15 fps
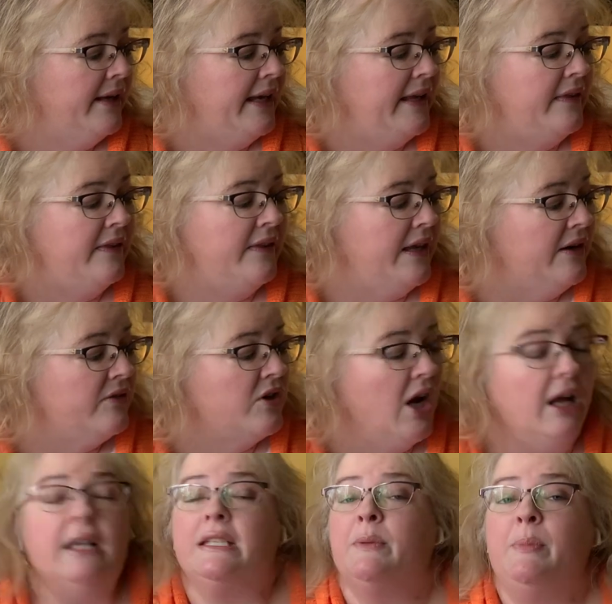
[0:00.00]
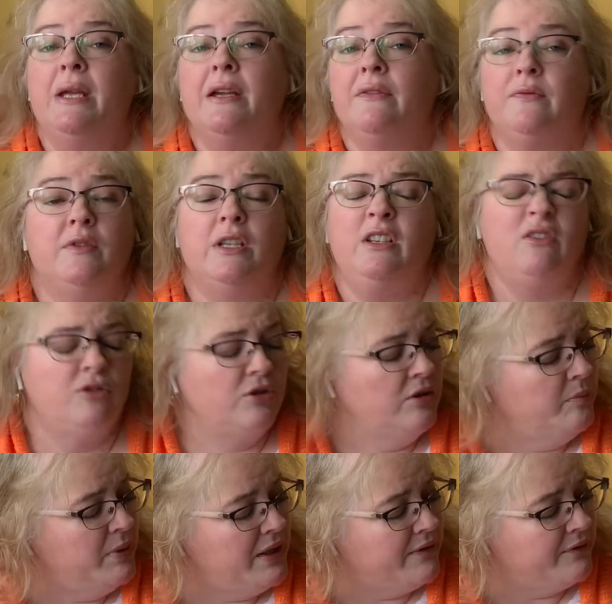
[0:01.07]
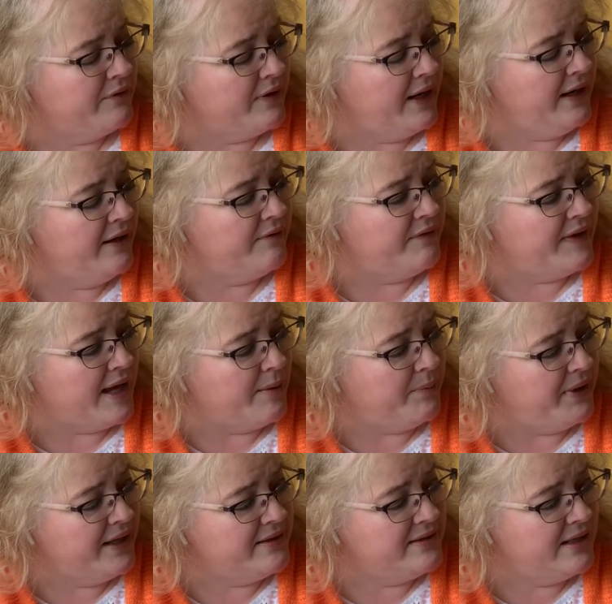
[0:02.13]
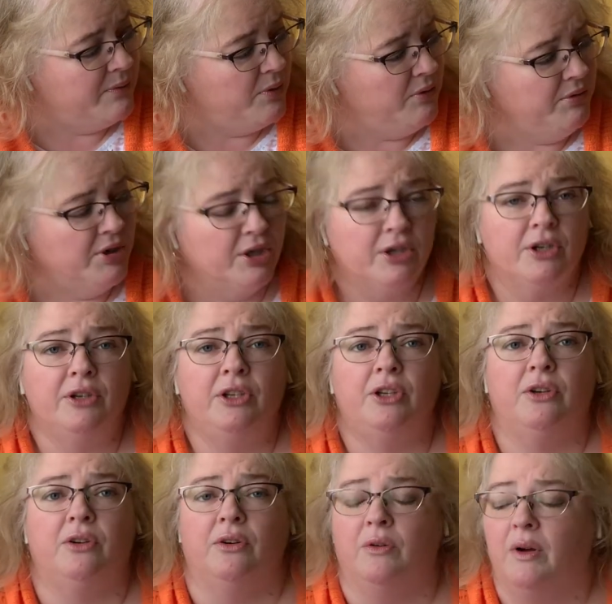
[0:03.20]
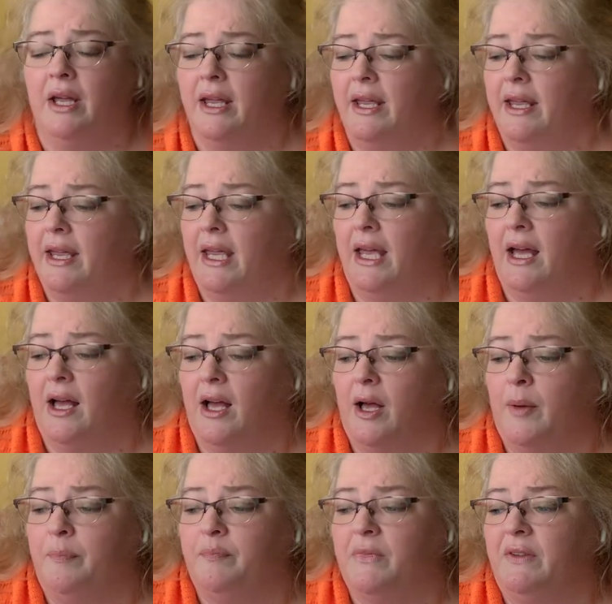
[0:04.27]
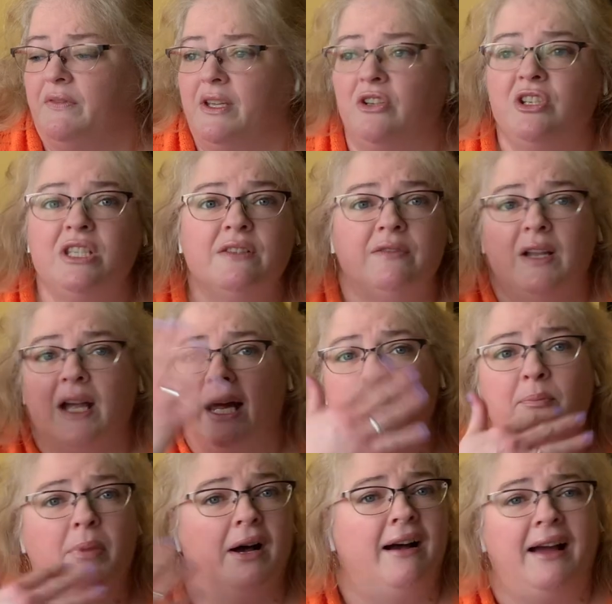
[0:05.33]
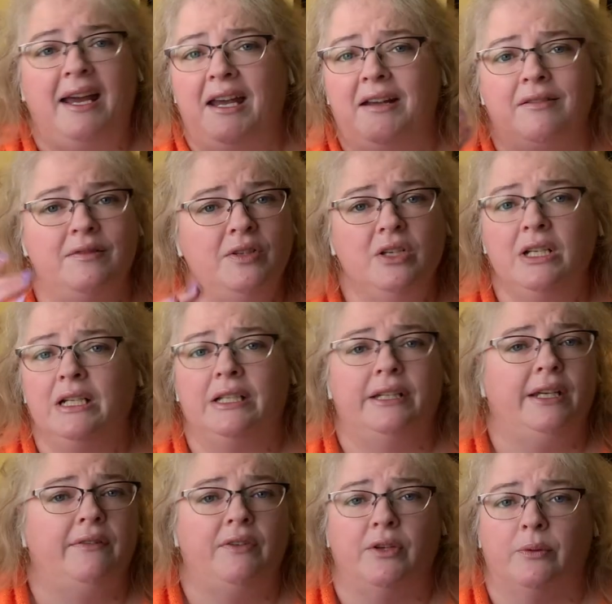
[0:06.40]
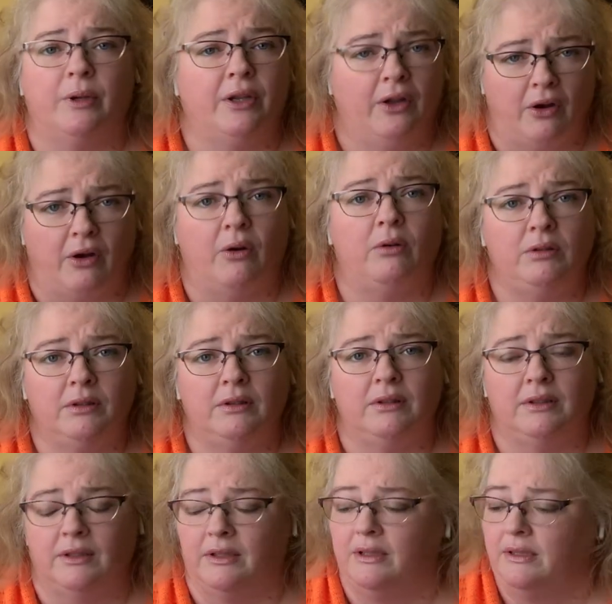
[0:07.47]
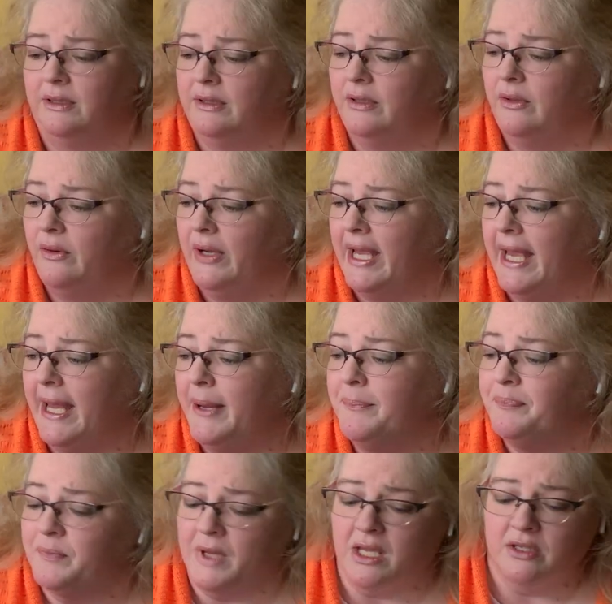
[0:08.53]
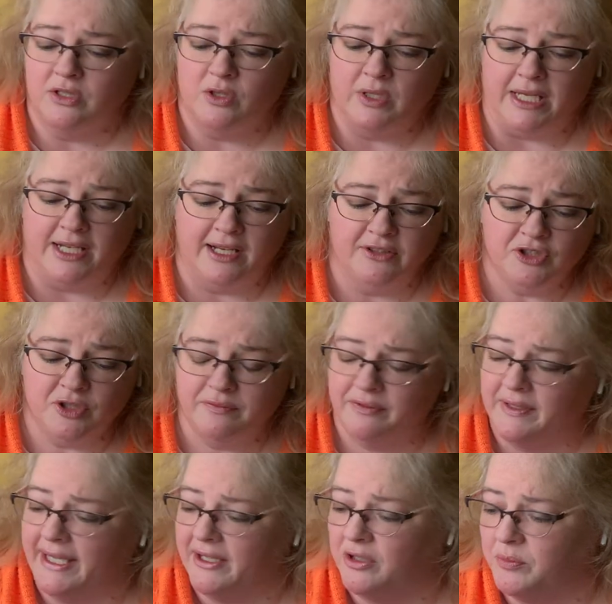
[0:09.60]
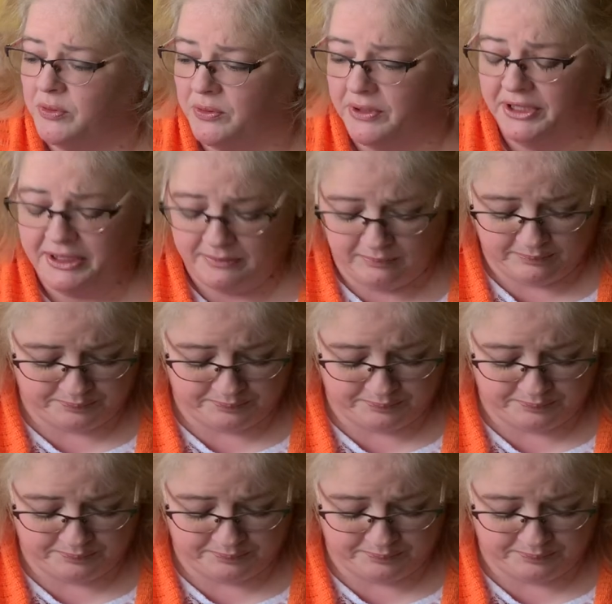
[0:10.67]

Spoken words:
And they're not to be, you shouldn't be afraid of them because they won't hurt you. If they're just flying by, they're going to leave you alone. Okay? So get out your flannel board,